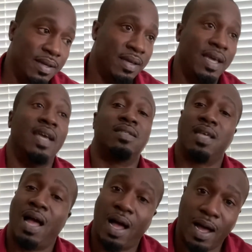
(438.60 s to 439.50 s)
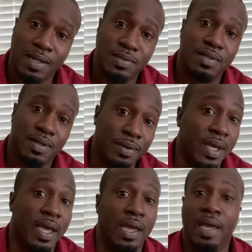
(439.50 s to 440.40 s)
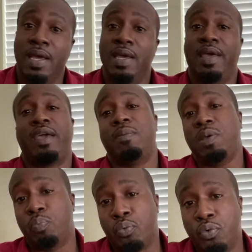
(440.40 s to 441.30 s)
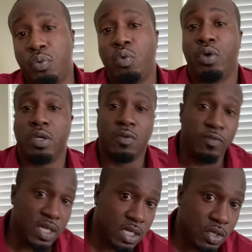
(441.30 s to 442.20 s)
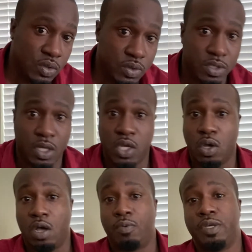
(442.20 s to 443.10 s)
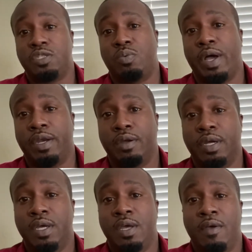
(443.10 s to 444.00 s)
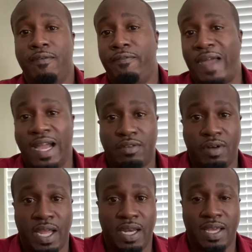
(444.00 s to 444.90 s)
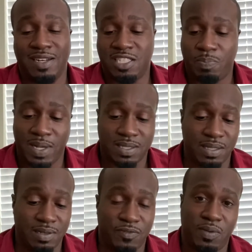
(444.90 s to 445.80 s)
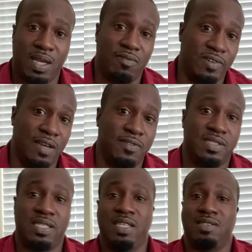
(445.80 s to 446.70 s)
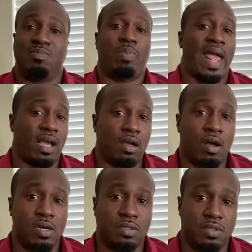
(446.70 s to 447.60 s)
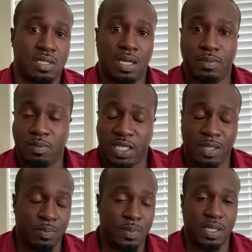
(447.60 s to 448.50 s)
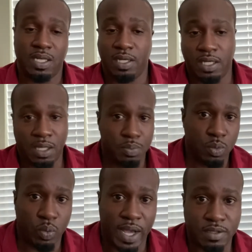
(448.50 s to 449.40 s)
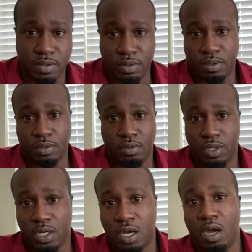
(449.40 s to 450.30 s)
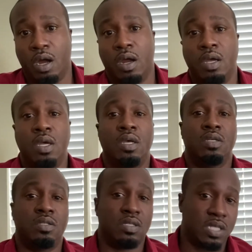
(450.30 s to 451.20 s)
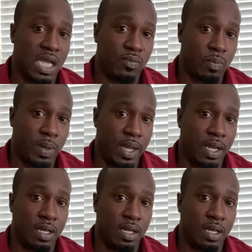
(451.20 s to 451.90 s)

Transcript: It's hot, okay? It can be brutal on your vehicles, so you always want to factor that in, especially if you have leather seats, black cars or something. Keep them clean, keep some wax on your car to save your paint.